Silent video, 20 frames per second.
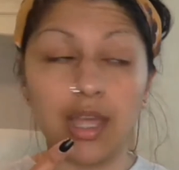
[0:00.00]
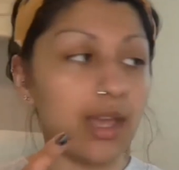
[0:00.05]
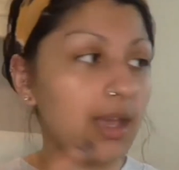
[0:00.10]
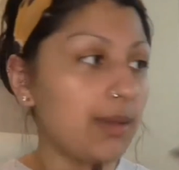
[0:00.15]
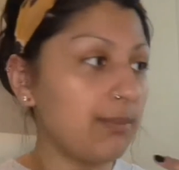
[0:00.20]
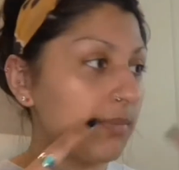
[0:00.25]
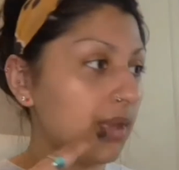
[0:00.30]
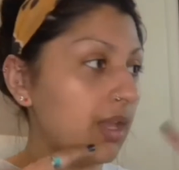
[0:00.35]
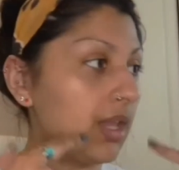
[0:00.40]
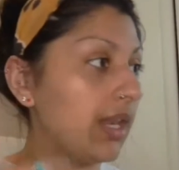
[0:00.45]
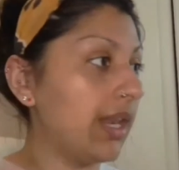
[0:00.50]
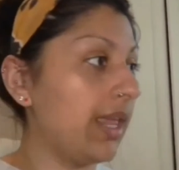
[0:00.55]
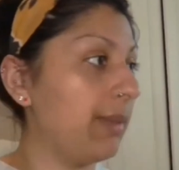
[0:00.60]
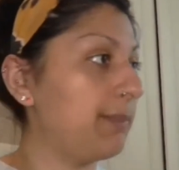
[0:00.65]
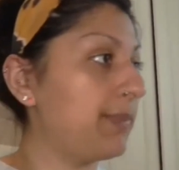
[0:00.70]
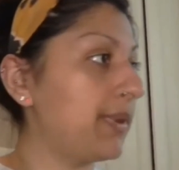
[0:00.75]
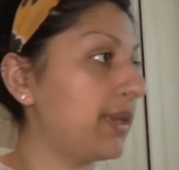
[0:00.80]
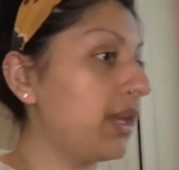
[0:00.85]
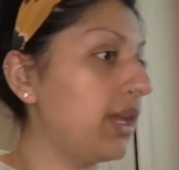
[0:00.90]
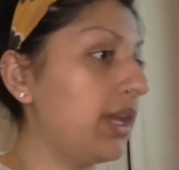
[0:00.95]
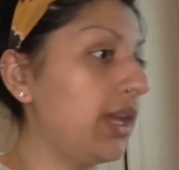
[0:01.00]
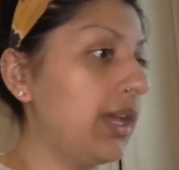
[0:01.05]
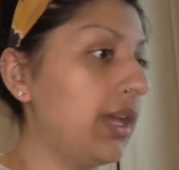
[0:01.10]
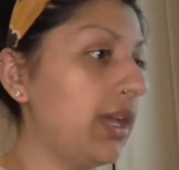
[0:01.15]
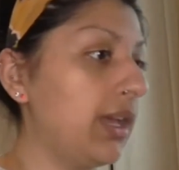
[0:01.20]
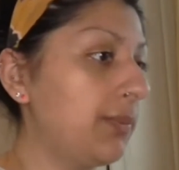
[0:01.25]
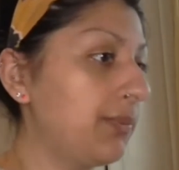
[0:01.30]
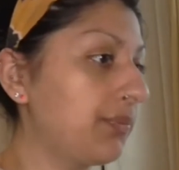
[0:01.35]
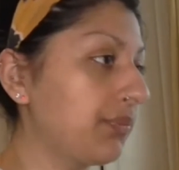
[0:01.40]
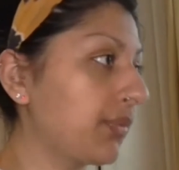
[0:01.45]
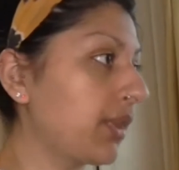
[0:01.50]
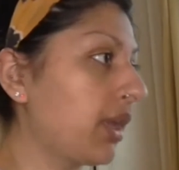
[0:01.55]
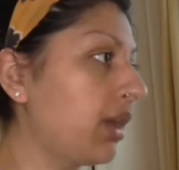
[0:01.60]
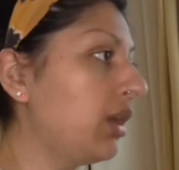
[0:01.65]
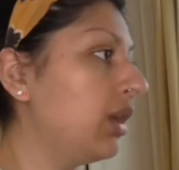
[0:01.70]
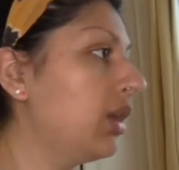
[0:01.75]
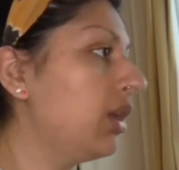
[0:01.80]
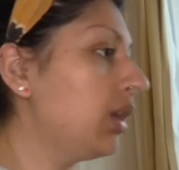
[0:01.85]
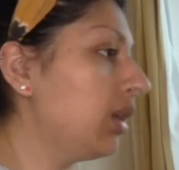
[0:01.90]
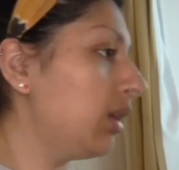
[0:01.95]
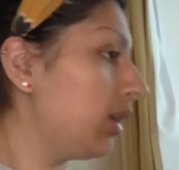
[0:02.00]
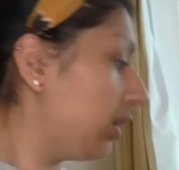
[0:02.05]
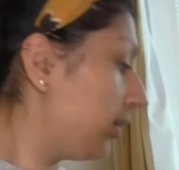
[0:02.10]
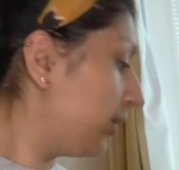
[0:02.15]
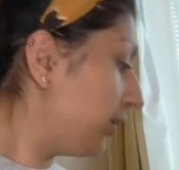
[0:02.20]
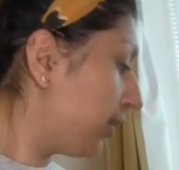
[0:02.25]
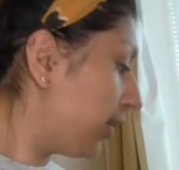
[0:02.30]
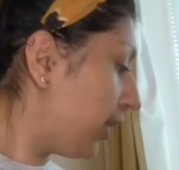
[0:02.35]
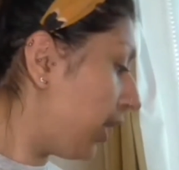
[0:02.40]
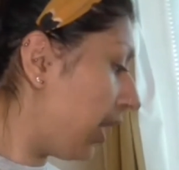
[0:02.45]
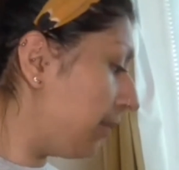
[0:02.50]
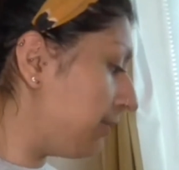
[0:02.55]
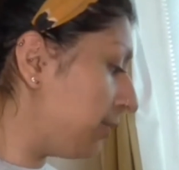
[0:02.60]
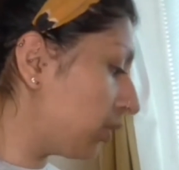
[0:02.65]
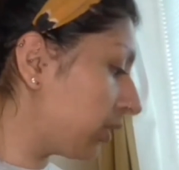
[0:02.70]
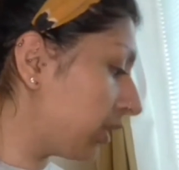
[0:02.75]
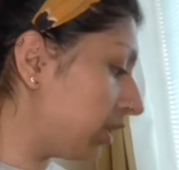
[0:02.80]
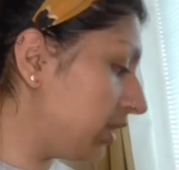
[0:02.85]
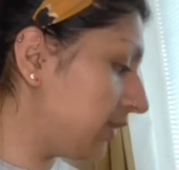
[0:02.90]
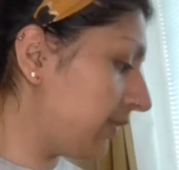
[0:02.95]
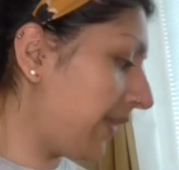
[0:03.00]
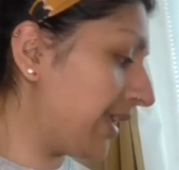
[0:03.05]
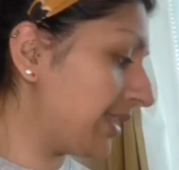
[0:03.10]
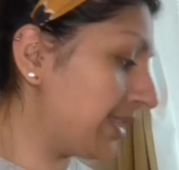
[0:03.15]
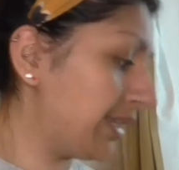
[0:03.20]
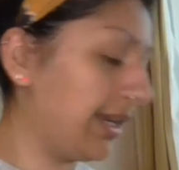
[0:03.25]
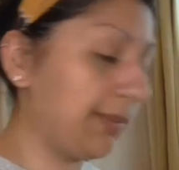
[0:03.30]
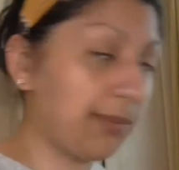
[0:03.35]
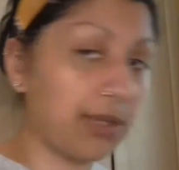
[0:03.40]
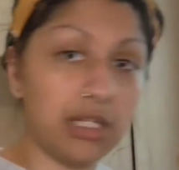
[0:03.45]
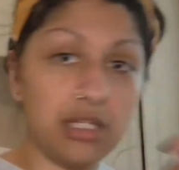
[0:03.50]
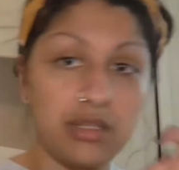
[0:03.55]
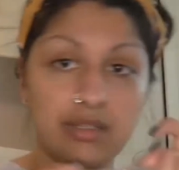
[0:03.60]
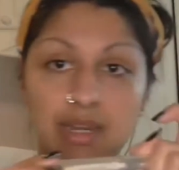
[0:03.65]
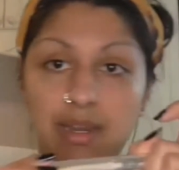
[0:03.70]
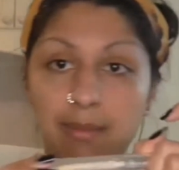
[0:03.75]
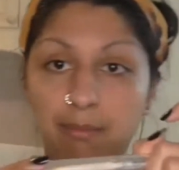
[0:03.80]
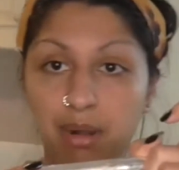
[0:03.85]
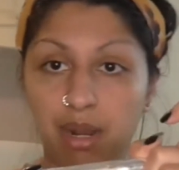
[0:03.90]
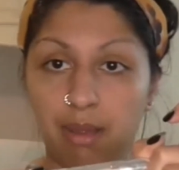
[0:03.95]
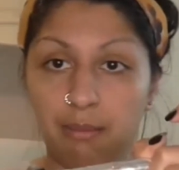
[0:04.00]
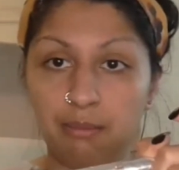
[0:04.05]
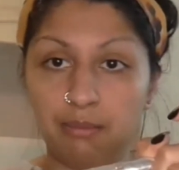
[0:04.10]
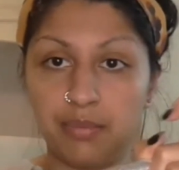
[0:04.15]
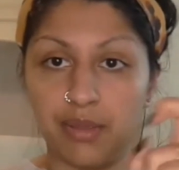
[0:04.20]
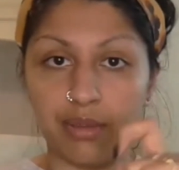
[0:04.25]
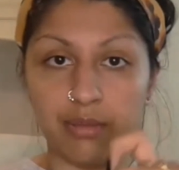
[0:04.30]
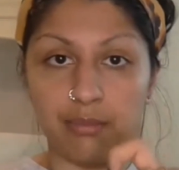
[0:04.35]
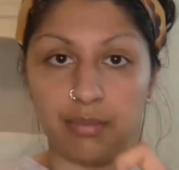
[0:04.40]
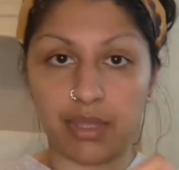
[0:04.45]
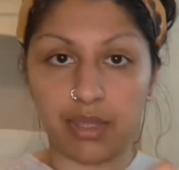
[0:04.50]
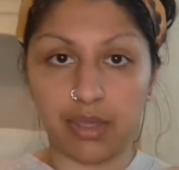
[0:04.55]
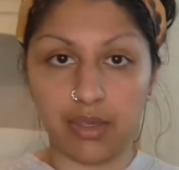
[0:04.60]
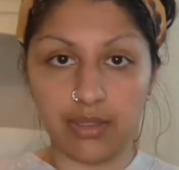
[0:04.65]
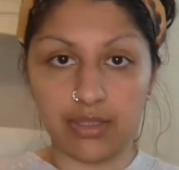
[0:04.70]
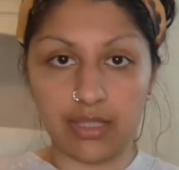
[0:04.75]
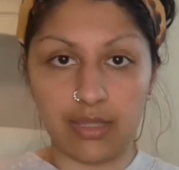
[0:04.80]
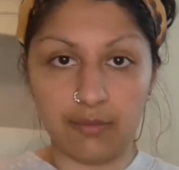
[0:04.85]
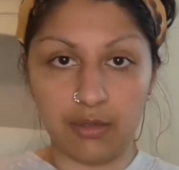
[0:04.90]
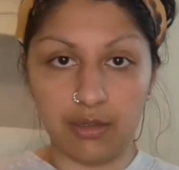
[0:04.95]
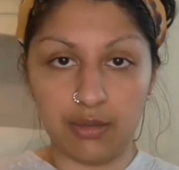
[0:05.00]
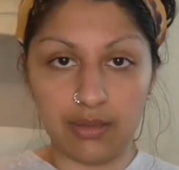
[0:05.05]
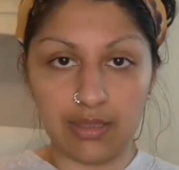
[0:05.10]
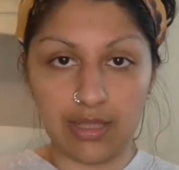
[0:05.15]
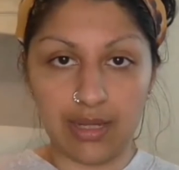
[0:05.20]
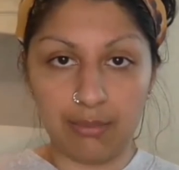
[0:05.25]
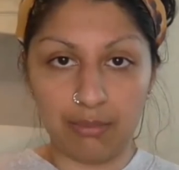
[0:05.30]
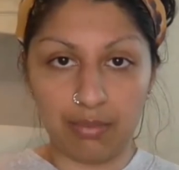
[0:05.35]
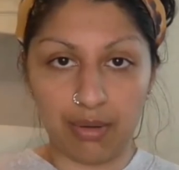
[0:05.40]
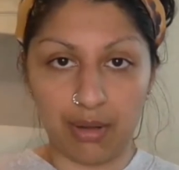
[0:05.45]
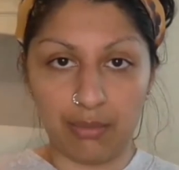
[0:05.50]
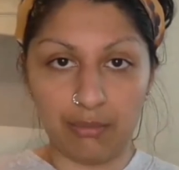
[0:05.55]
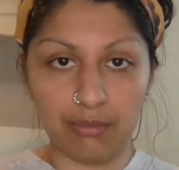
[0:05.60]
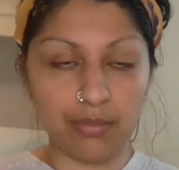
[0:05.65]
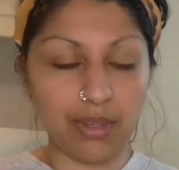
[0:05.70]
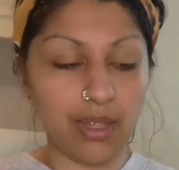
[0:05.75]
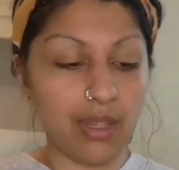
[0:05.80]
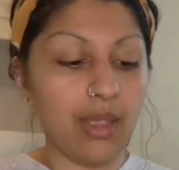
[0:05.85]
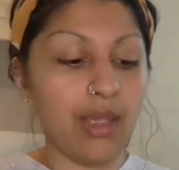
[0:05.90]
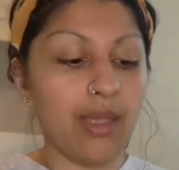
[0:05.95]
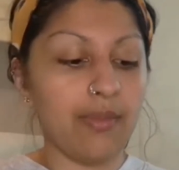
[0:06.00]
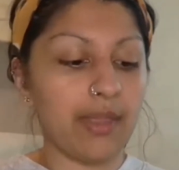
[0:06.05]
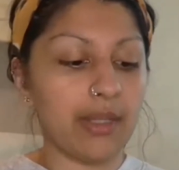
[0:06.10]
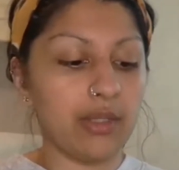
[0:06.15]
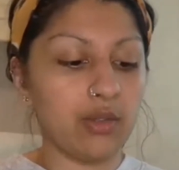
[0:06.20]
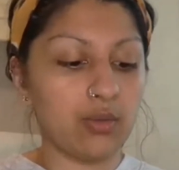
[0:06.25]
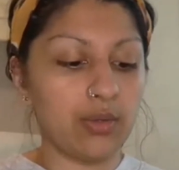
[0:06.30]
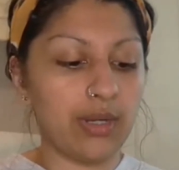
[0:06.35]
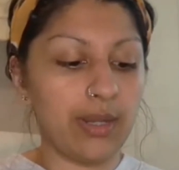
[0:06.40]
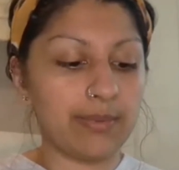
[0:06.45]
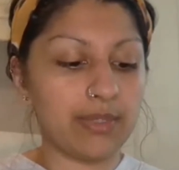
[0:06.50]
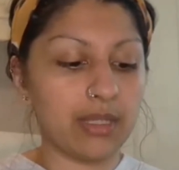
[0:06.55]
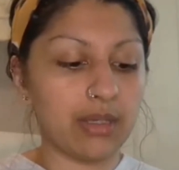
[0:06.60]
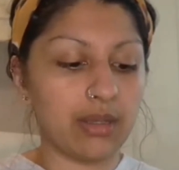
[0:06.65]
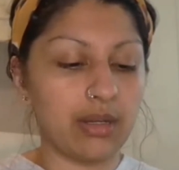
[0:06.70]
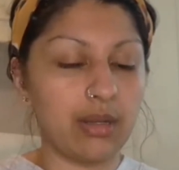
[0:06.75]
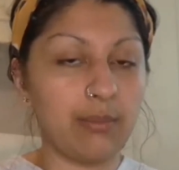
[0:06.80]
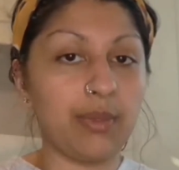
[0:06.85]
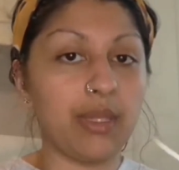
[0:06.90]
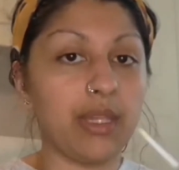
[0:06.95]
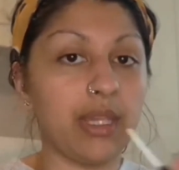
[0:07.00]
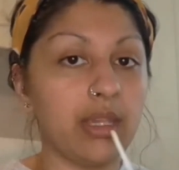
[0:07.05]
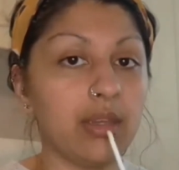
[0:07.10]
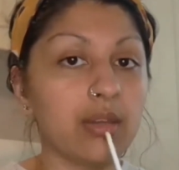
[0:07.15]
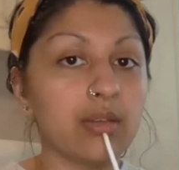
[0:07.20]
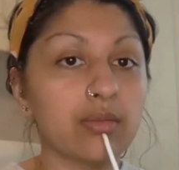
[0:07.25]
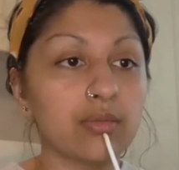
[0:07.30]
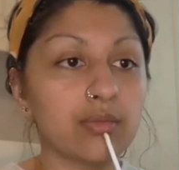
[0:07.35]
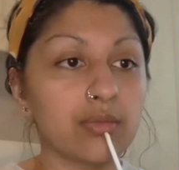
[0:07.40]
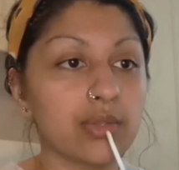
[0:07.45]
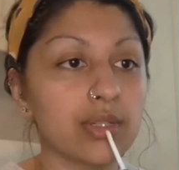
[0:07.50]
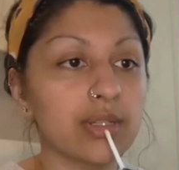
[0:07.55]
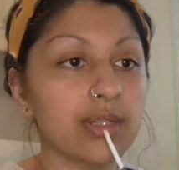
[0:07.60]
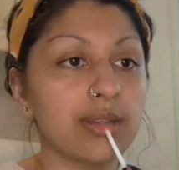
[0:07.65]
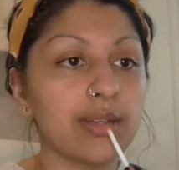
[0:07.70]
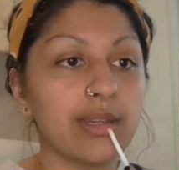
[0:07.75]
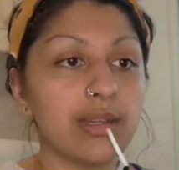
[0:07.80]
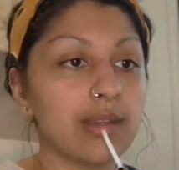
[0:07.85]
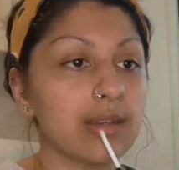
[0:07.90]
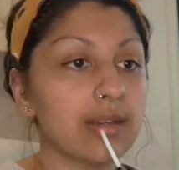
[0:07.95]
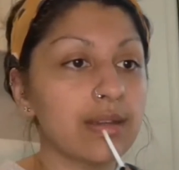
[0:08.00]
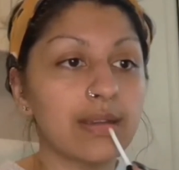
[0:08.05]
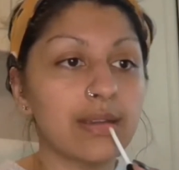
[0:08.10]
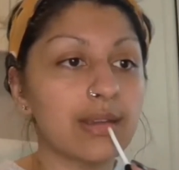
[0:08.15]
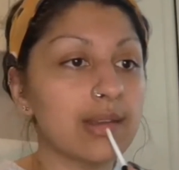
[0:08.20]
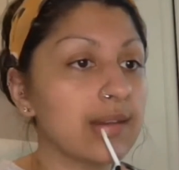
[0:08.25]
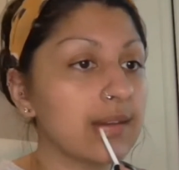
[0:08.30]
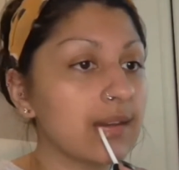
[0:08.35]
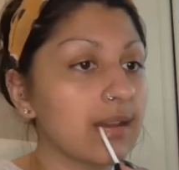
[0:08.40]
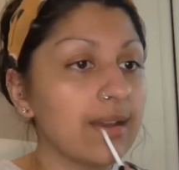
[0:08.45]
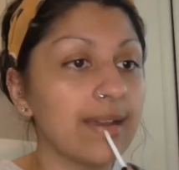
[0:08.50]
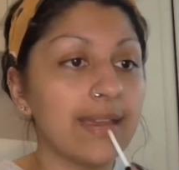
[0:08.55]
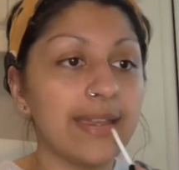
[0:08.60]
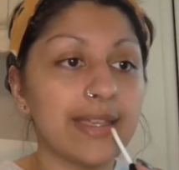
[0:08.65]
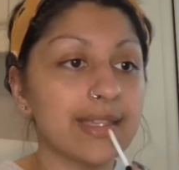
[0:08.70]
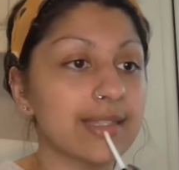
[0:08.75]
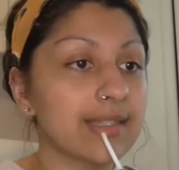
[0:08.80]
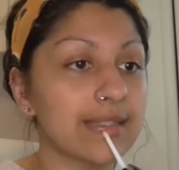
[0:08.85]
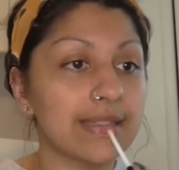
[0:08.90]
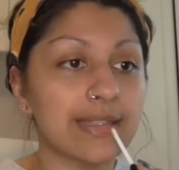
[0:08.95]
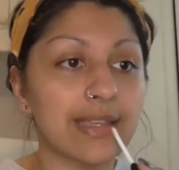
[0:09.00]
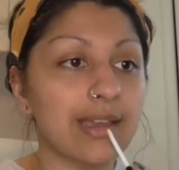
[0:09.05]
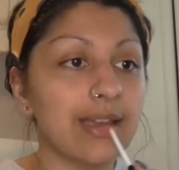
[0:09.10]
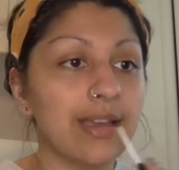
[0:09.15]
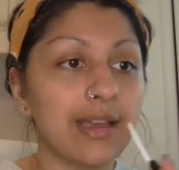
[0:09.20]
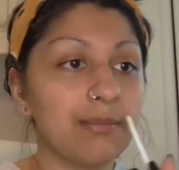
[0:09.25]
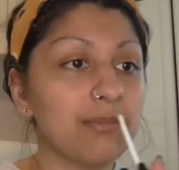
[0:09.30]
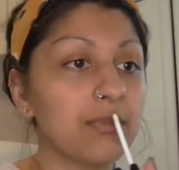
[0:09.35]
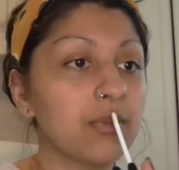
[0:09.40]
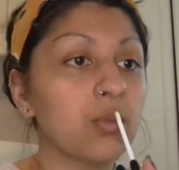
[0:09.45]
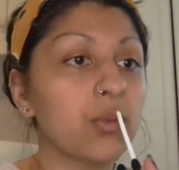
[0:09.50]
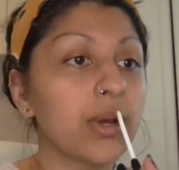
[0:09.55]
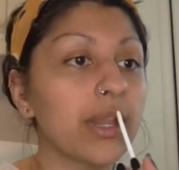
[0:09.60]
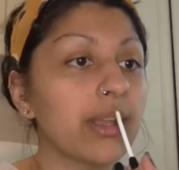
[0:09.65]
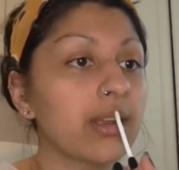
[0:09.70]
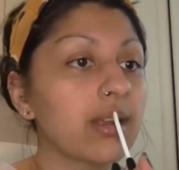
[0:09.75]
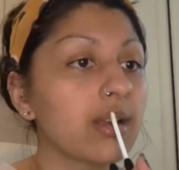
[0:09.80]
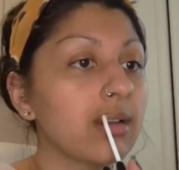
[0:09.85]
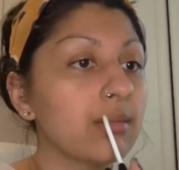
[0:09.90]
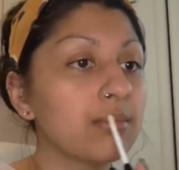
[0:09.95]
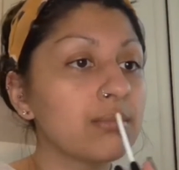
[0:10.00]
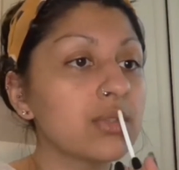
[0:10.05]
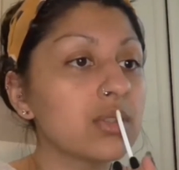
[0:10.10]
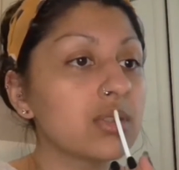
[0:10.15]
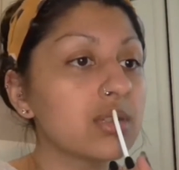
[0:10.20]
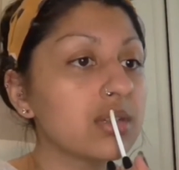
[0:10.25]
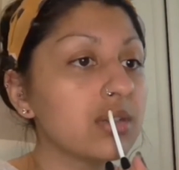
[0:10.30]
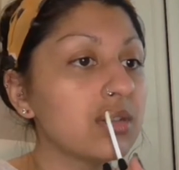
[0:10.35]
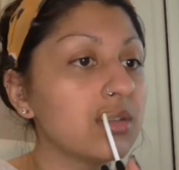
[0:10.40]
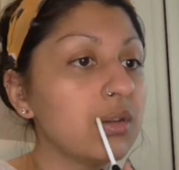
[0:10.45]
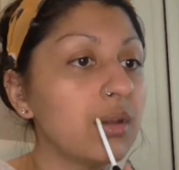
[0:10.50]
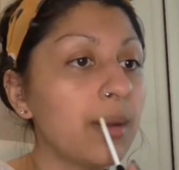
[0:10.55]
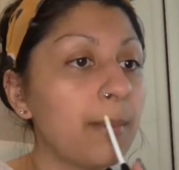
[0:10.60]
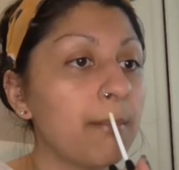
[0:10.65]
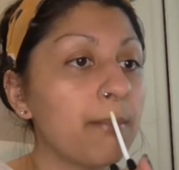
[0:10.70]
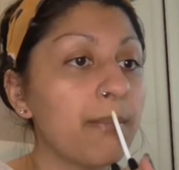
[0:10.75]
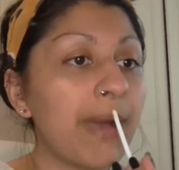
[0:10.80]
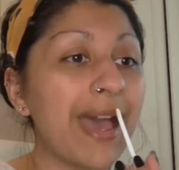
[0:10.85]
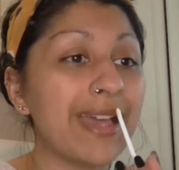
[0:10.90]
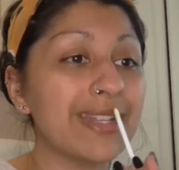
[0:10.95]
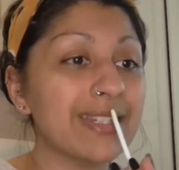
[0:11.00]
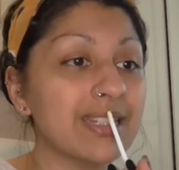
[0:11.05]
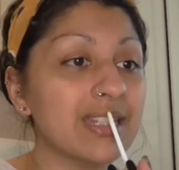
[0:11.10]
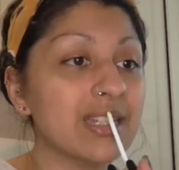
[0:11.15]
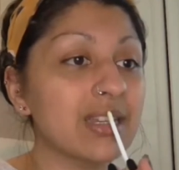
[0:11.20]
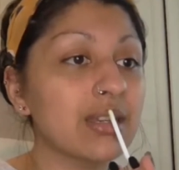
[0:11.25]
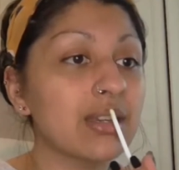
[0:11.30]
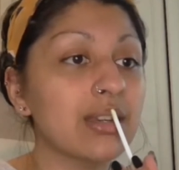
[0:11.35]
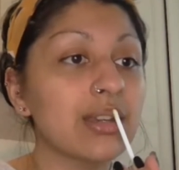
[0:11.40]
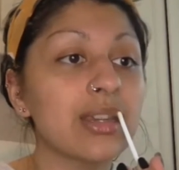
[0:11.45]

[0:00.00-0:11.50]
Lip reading: I'm not going to use Vaseline, I'm going to use a lip plump, because if you use a lip plump then your lips are going to be really nice for when it comes to matte